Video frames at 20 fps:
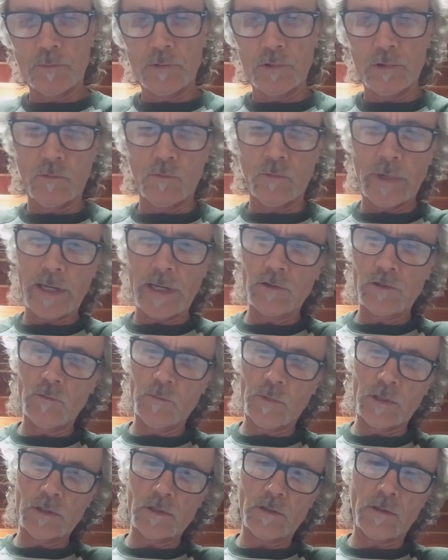put way
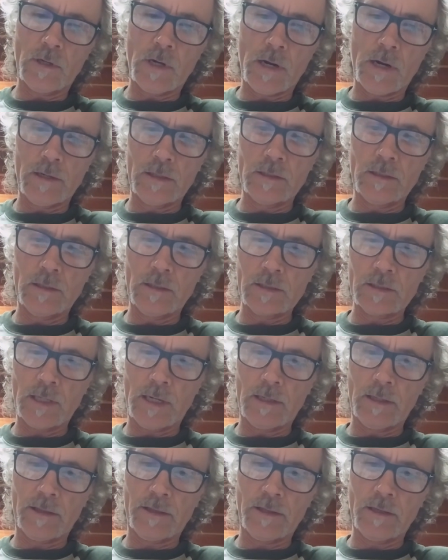too much thought into this
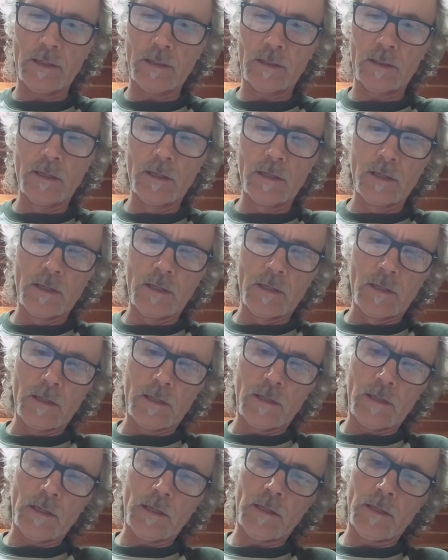kind of thing,
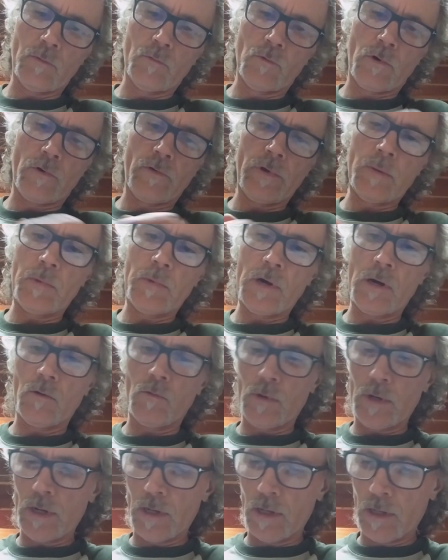and they worry
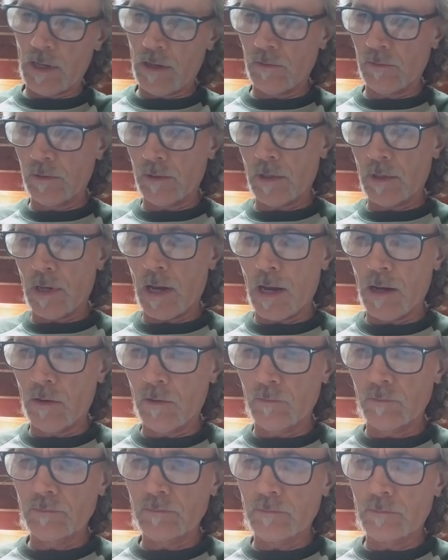about, well, how